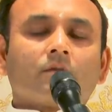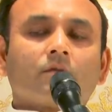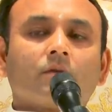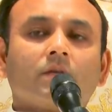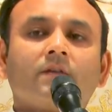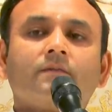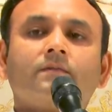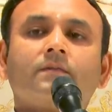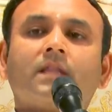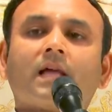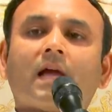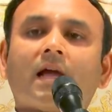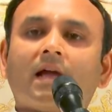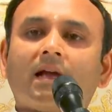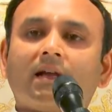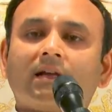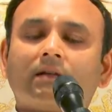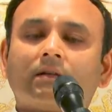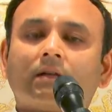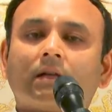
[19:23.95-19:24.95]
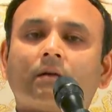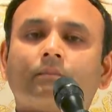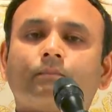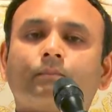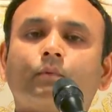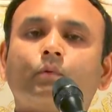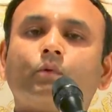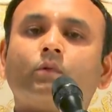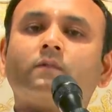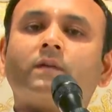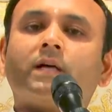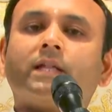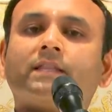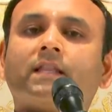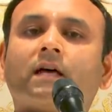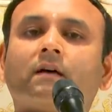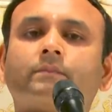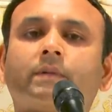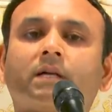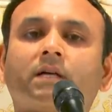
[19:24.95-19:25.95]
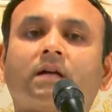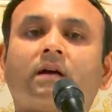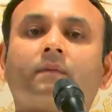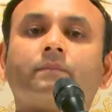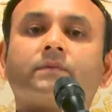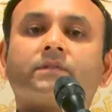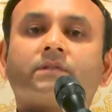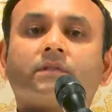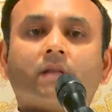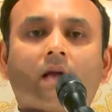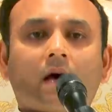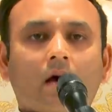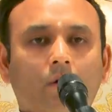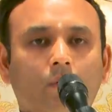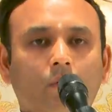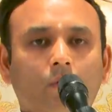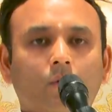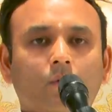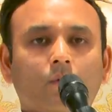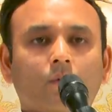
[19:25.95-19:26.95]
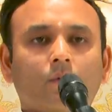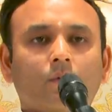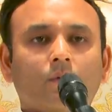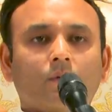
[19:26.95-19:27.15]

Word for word: So if that purva tapa comes now,